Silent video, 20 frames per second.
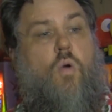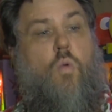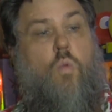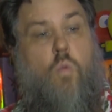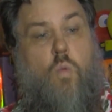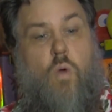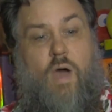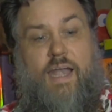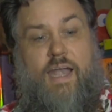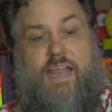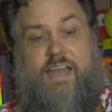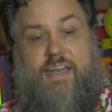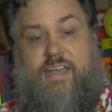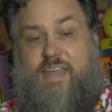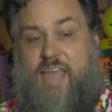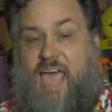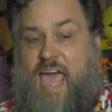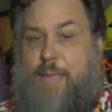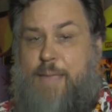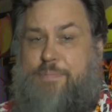what
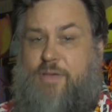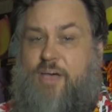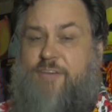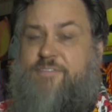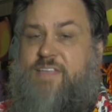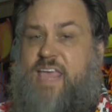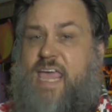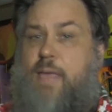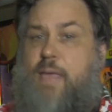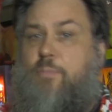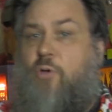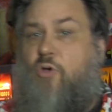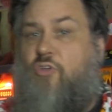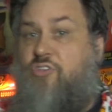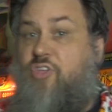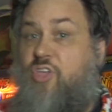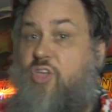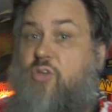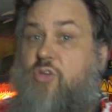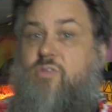type of
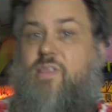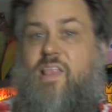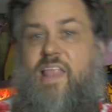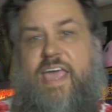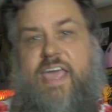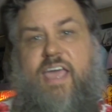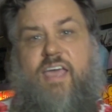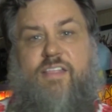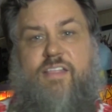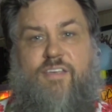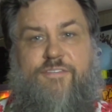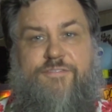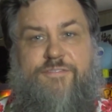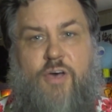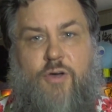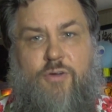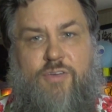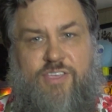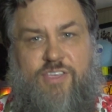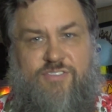tables you'd like to
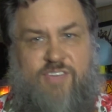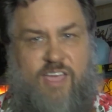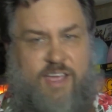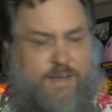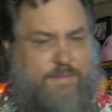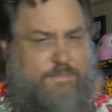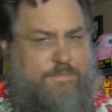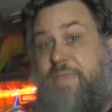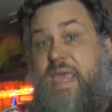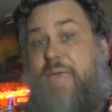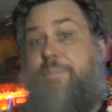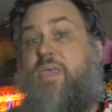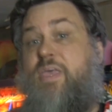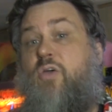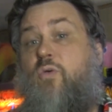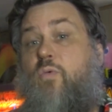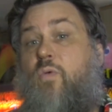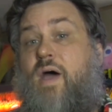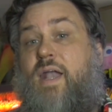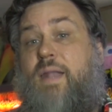focus on. Maybe
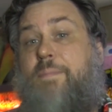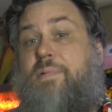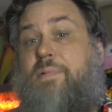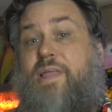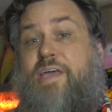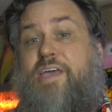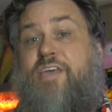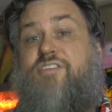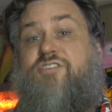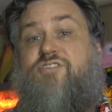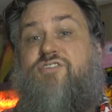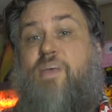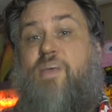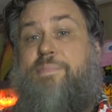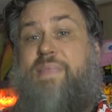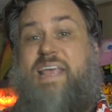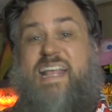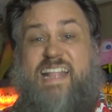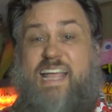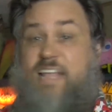you want to play
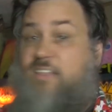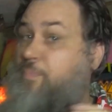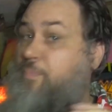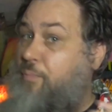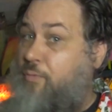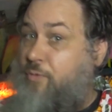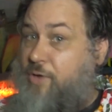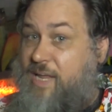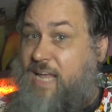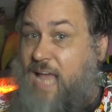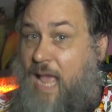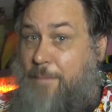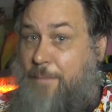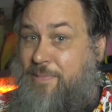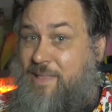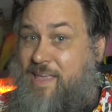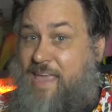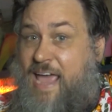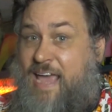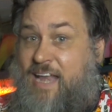something that's pretty
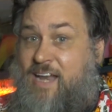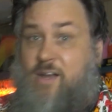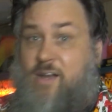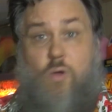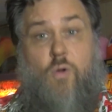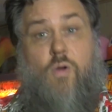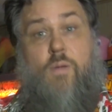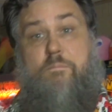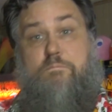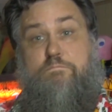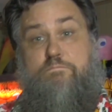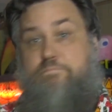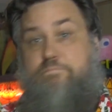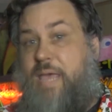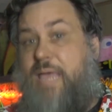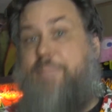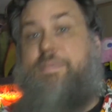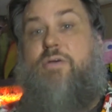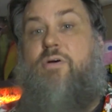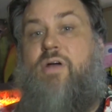complicated, or
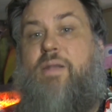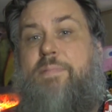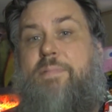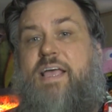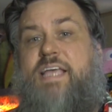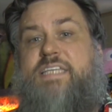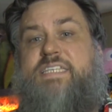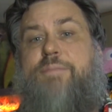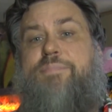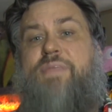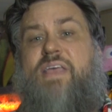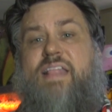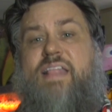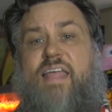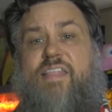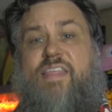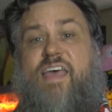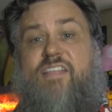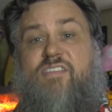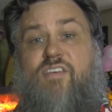maybe you want to play something
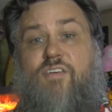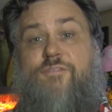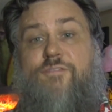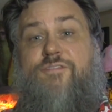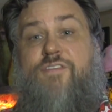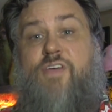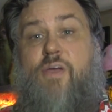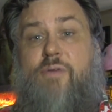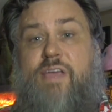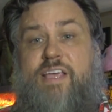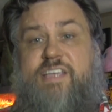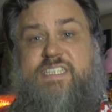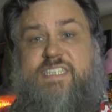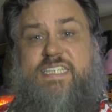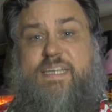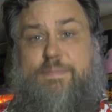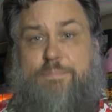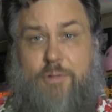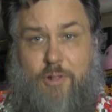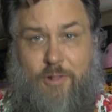that's very
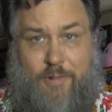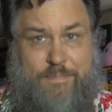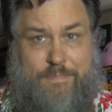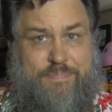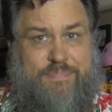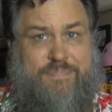simple.